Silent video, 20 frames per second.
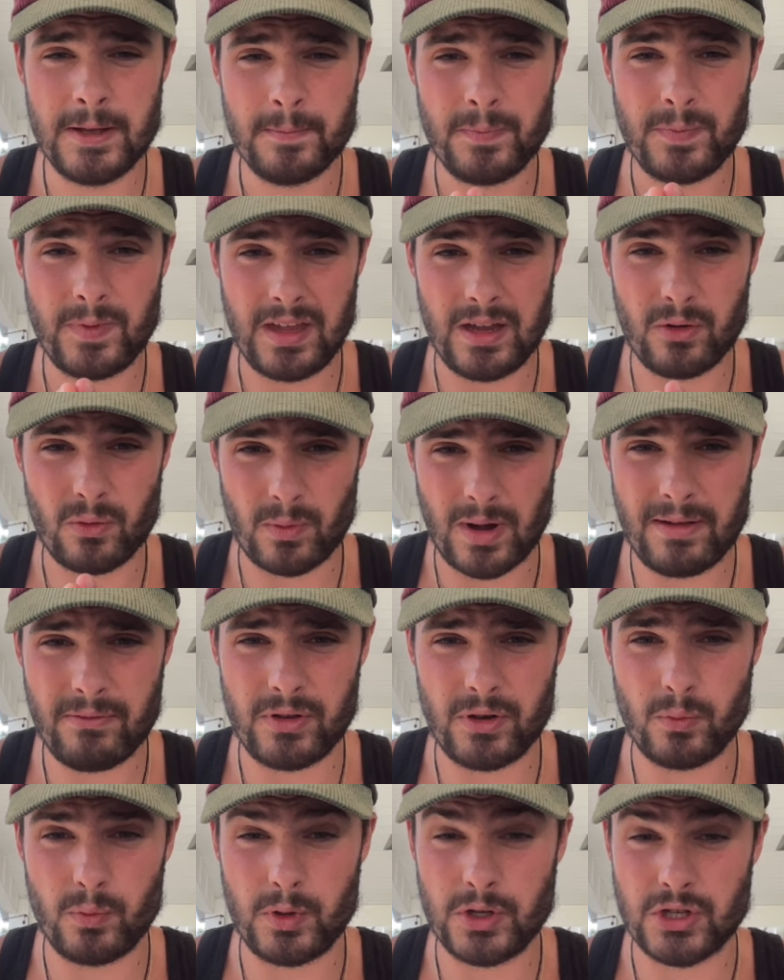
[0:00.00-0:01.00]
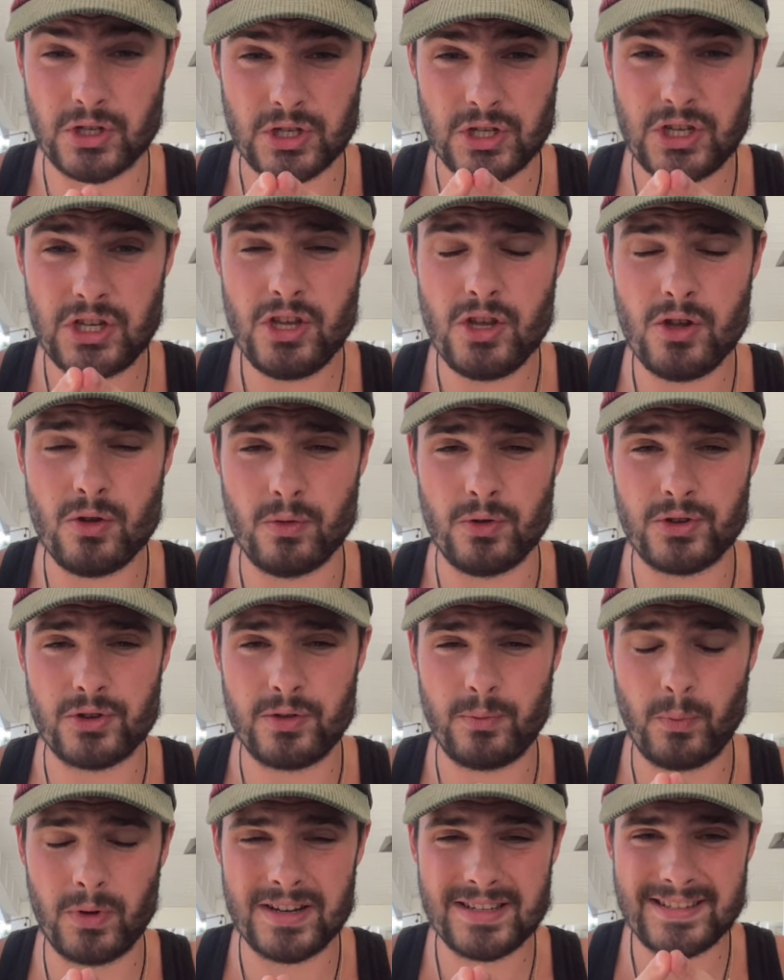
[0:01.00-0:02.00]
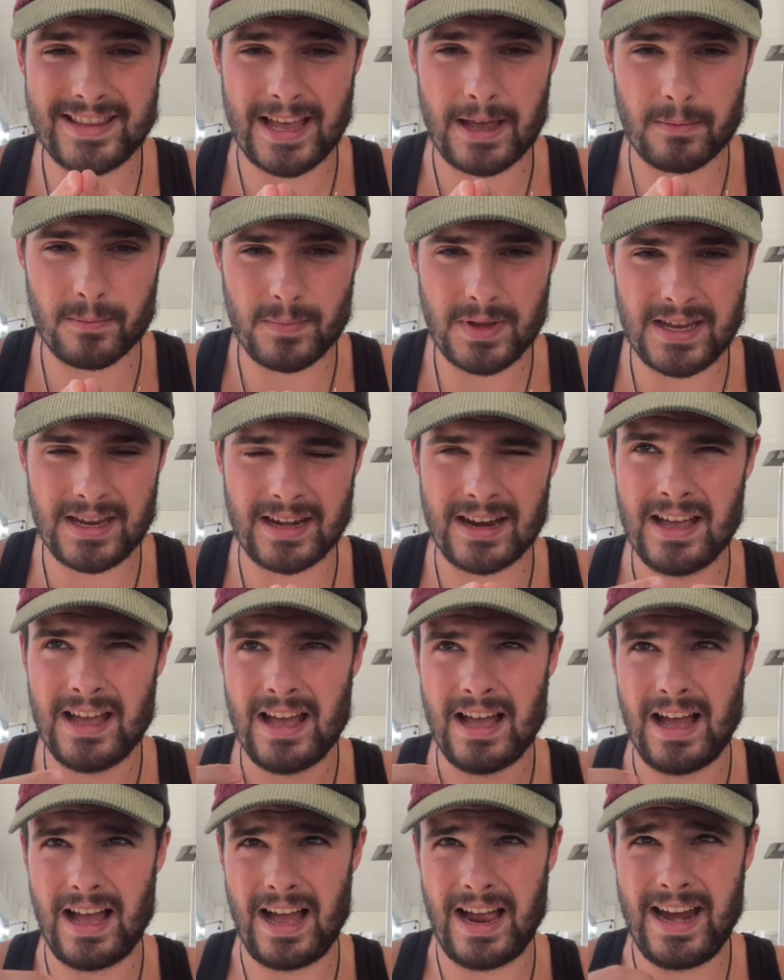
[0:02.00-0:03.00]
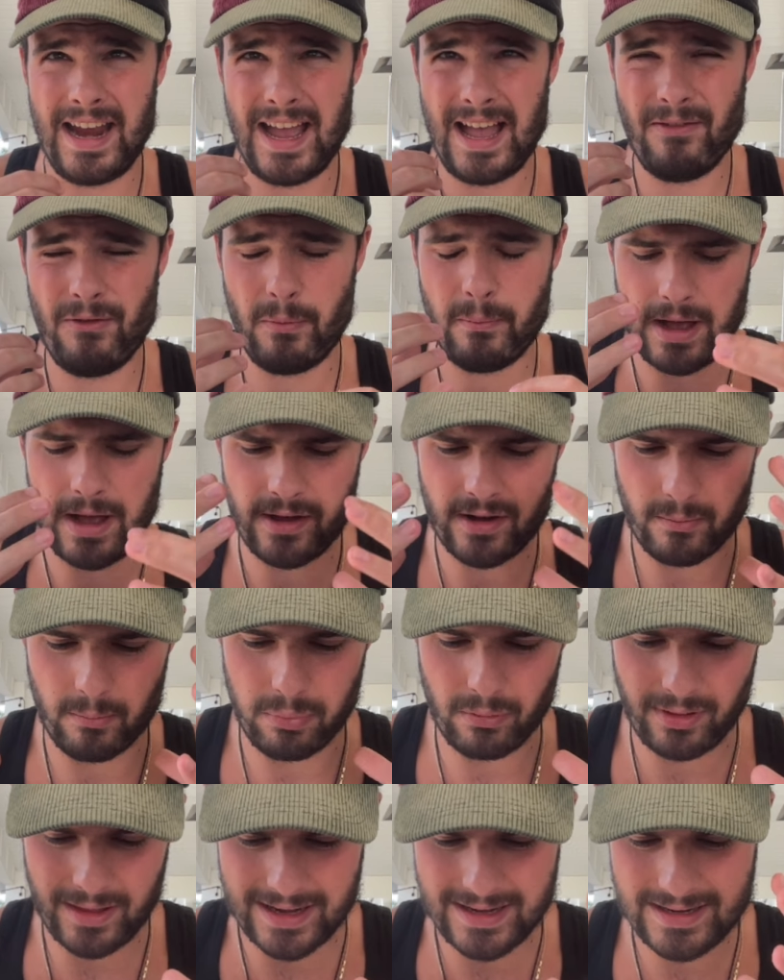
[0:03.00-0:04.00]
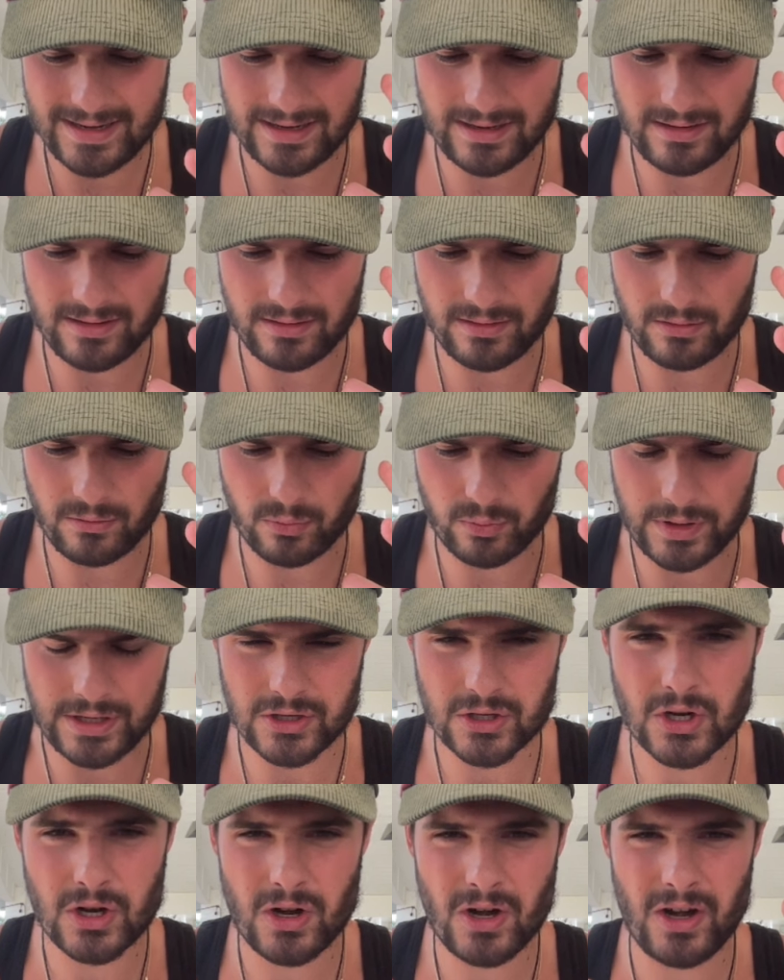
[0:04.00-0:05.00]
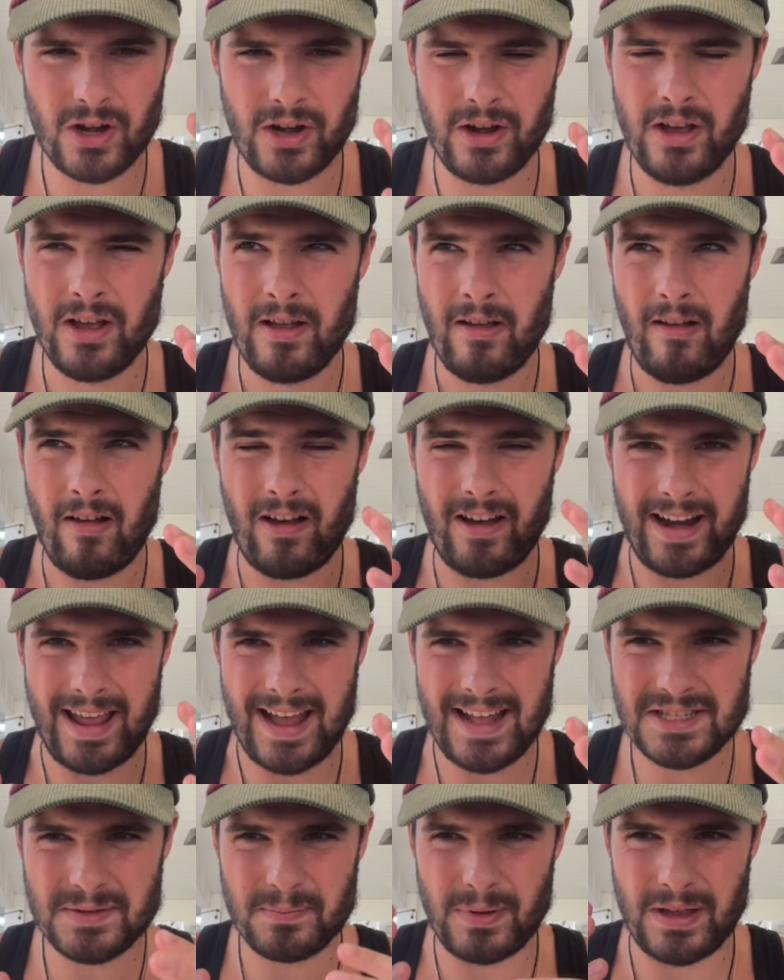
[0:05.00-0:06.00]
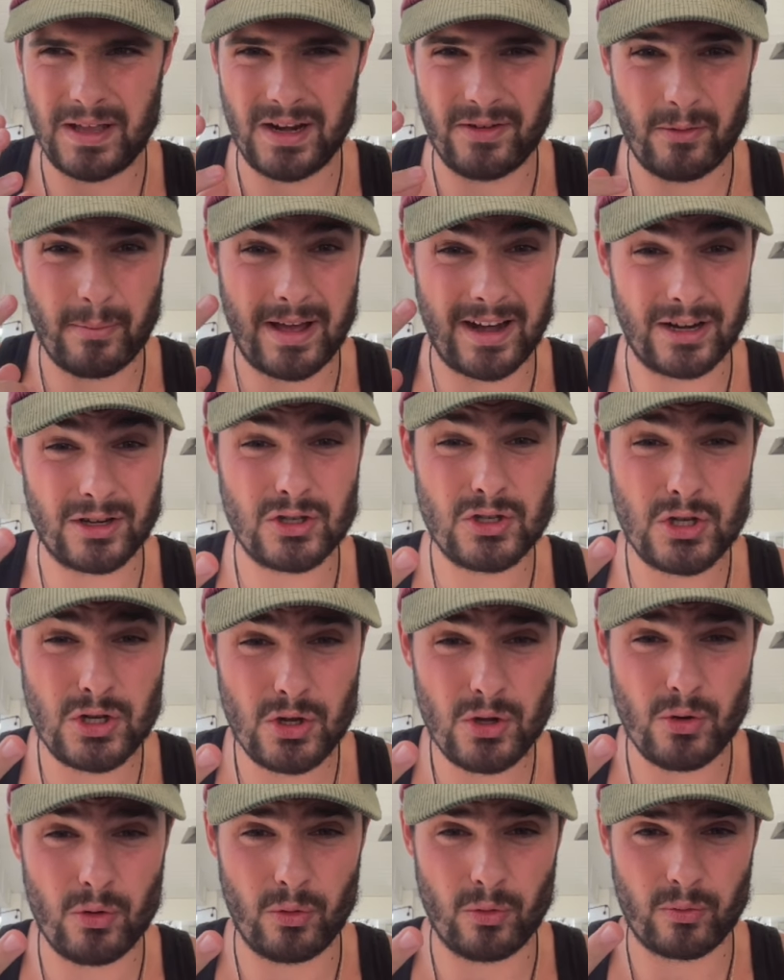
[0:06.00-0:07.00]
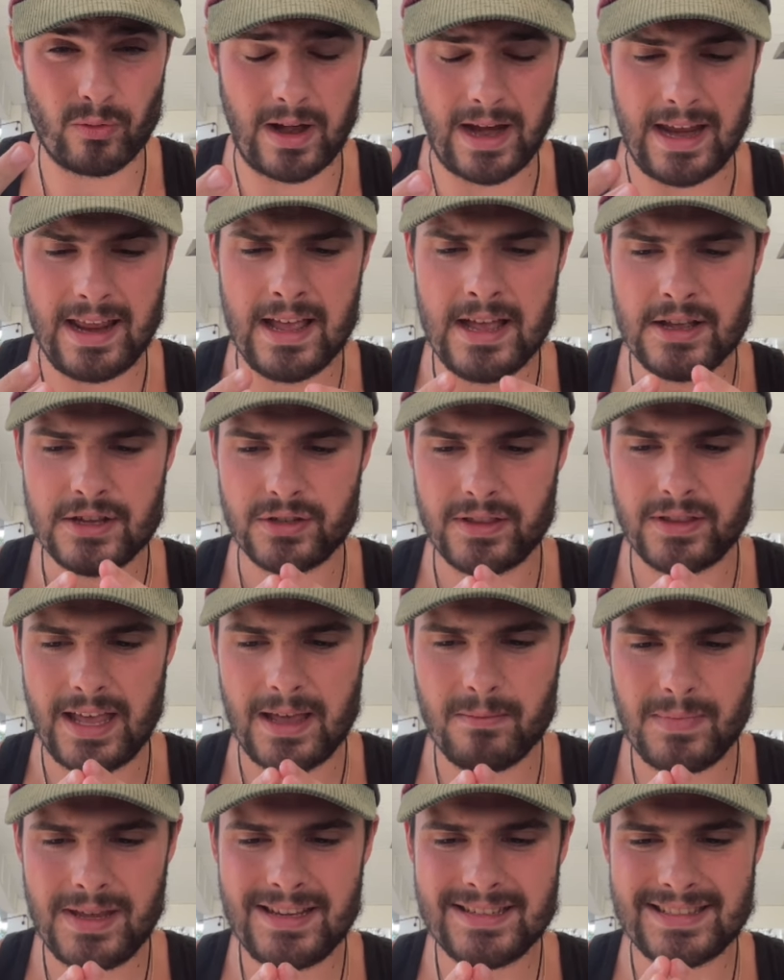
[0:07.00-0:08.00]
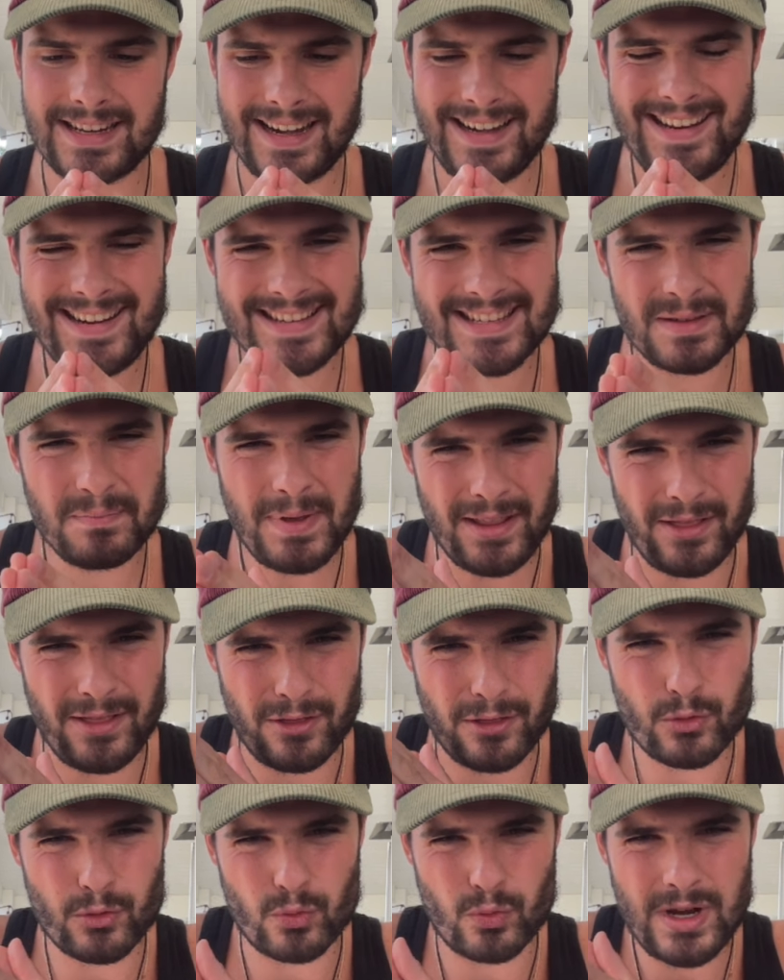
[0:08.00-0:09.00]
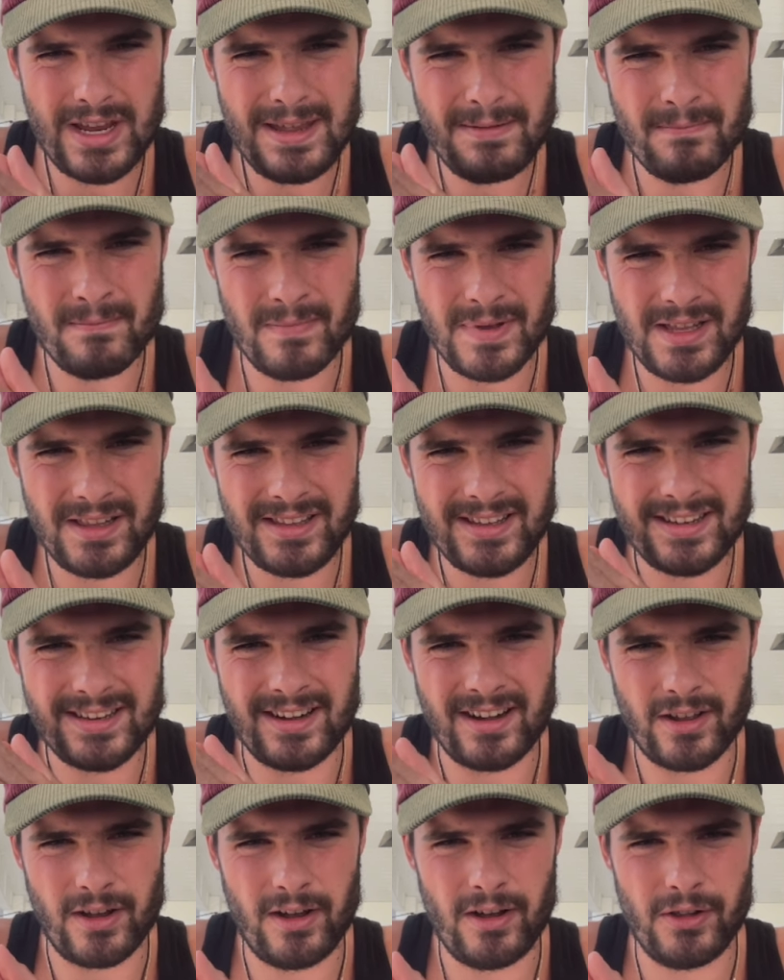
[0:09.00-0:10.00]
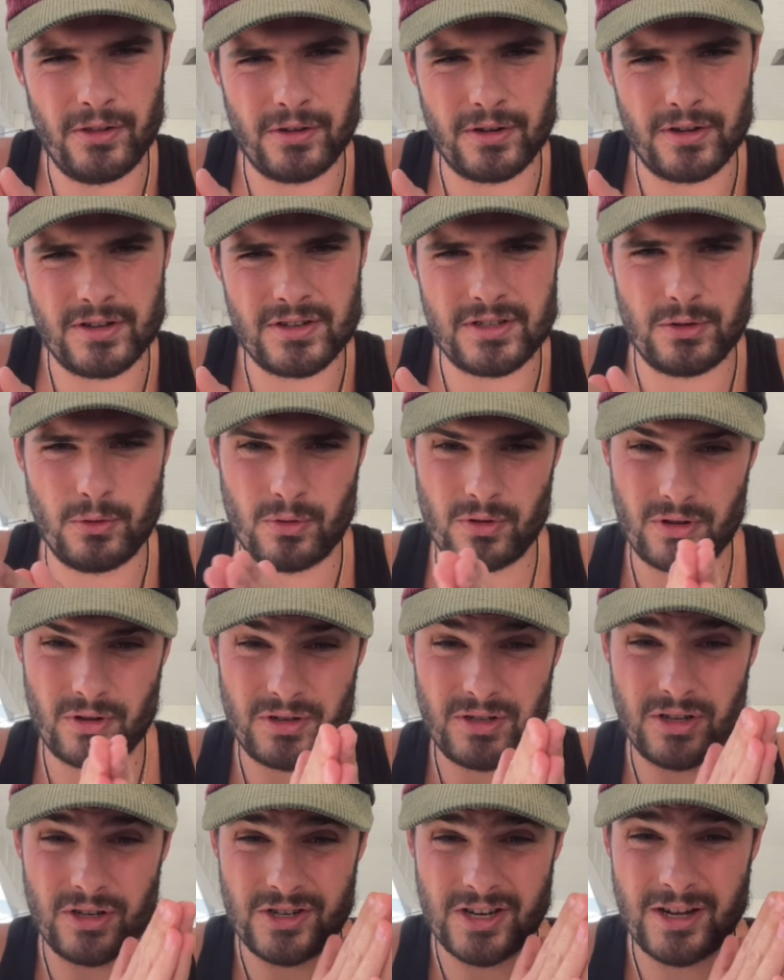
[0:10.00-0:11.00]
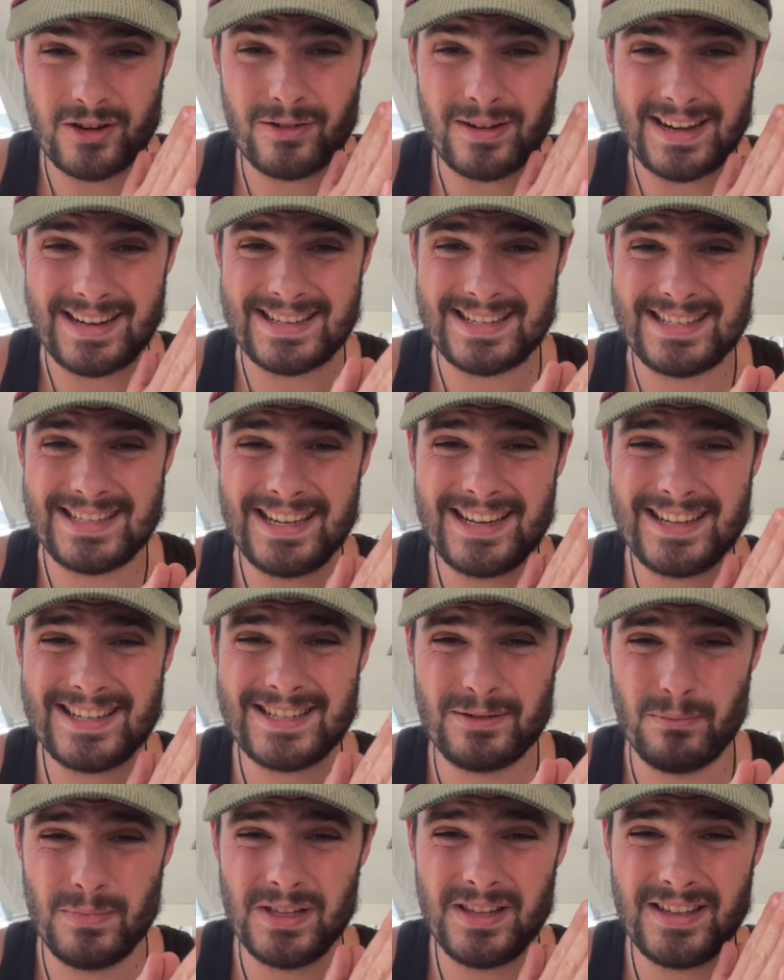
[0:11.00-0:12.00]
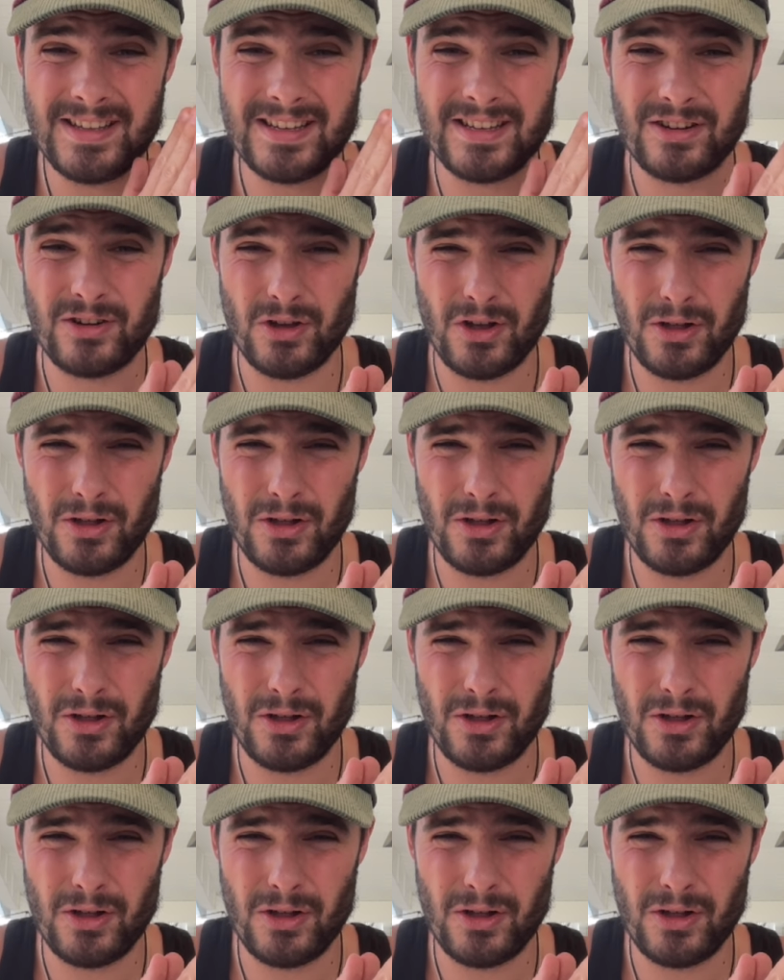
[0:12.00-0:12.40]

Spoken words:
in revenue, which is huge. What does that mean? I have about a blended return on ad spend of about a 2, right? So that means that I need to spend $3 million in order to generate $6 million